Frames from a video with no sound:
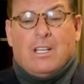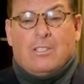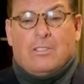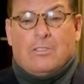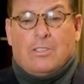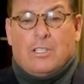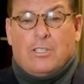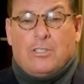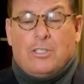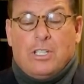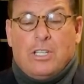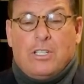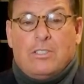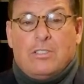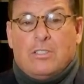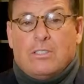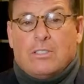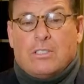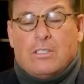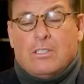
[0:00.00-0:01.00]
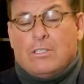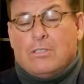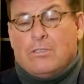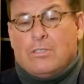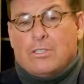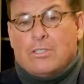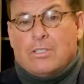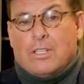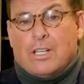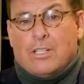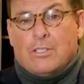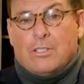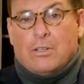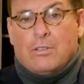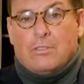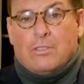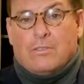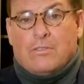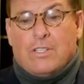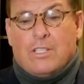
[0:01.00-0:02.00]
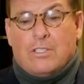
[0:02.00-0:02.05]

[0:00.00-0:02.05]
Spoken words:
so that Jesus can do just like Joseph.